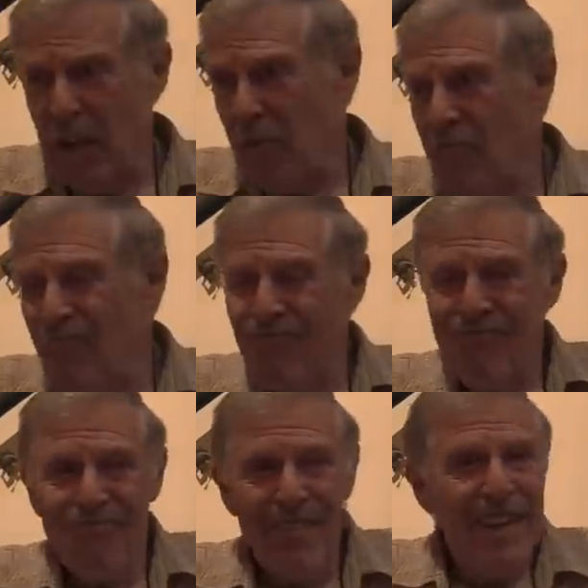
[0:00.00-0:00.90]
you,
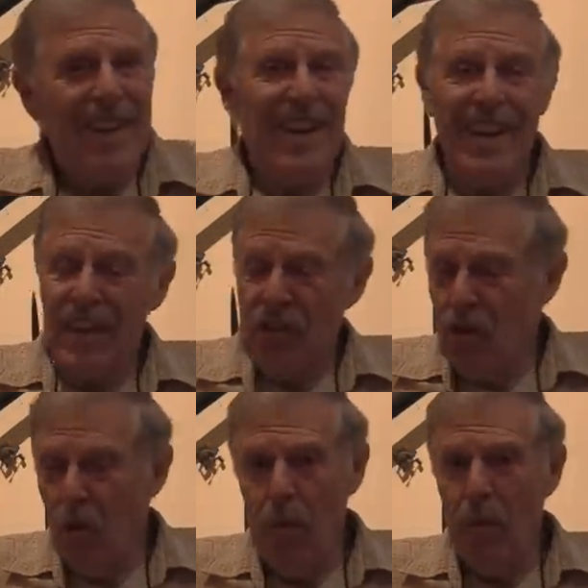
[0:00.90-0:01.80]
it's
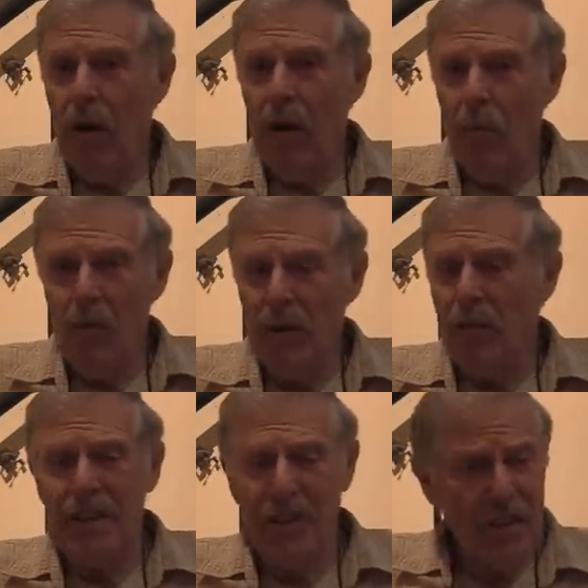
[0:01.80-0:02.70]
not. You know,
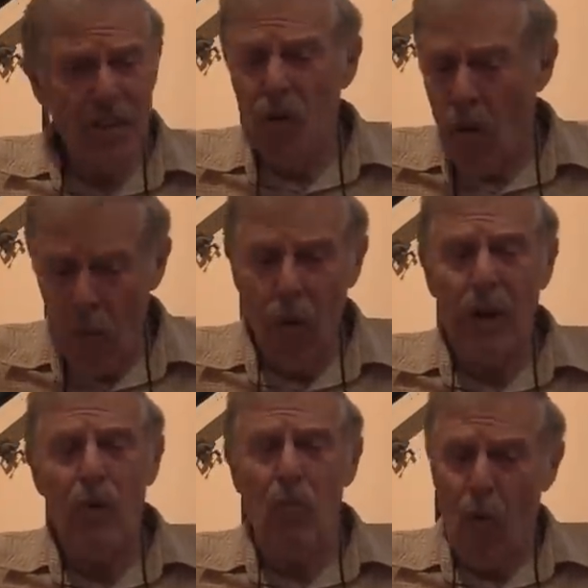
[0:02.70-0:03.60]
it's just not what
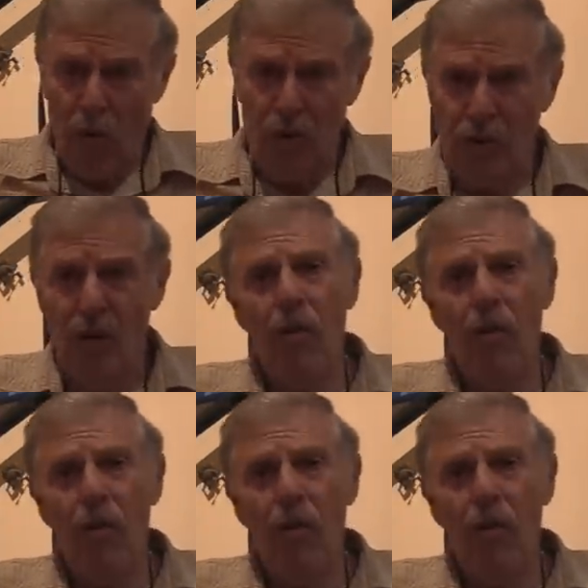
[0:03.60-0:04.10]
it was